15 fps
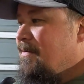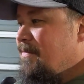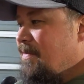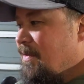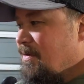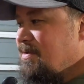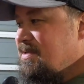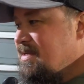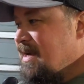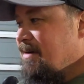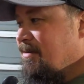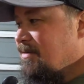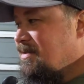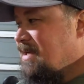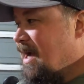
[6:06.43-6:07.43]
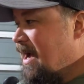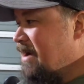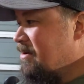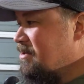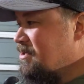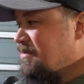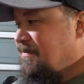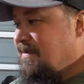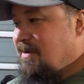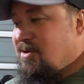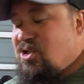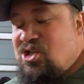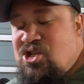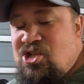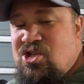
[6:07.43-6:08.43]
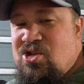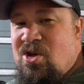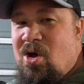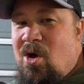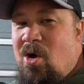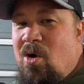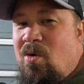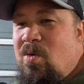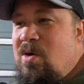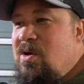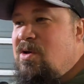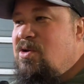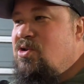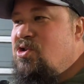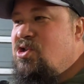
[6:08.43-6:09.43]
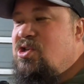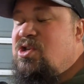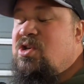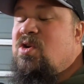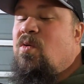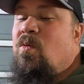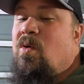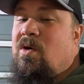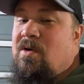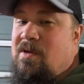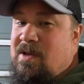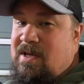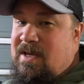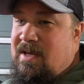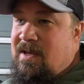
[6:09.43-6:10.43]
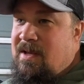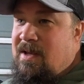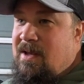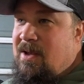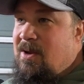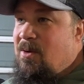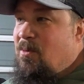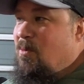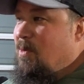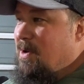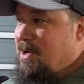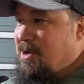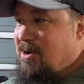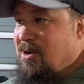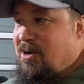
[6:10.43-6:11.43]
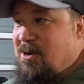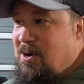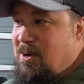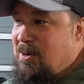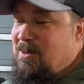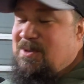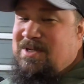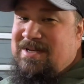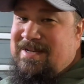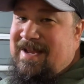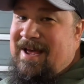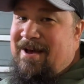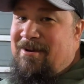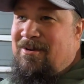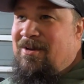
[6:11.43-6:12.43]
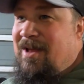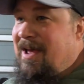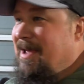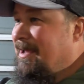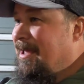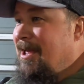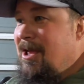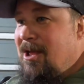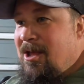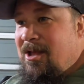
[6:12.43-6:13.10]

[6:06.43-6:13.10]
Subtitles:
those narrow tires feel so squirrely when you're cruising down like